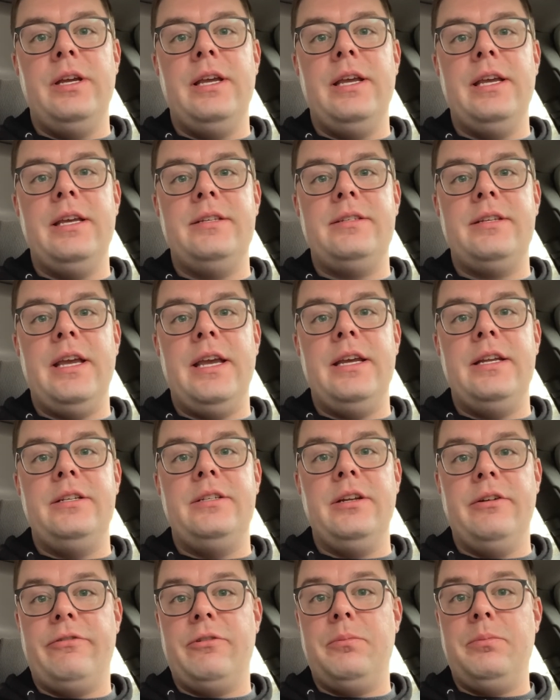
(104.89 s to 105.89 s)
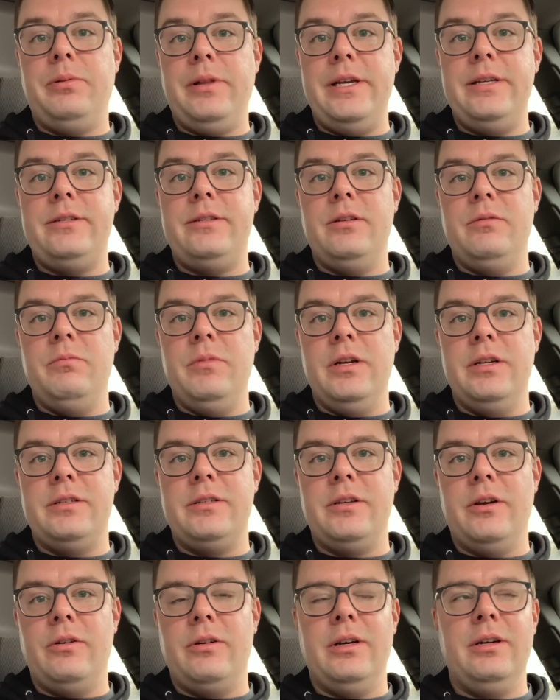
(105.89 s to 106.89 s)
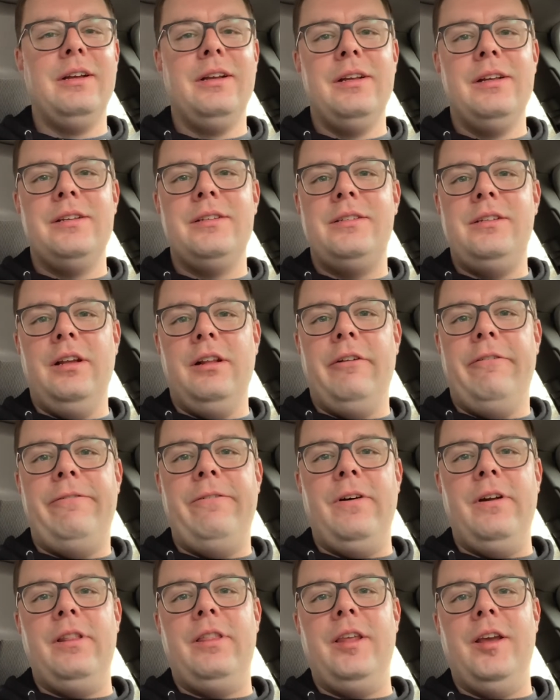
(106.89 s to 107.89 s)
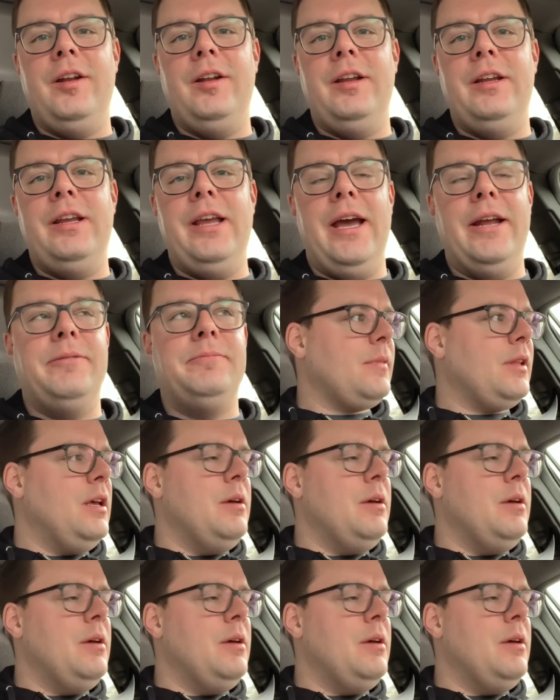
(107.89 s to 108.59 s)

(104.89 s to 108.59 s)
is a different place than Minnesota. Still a fun thing to get.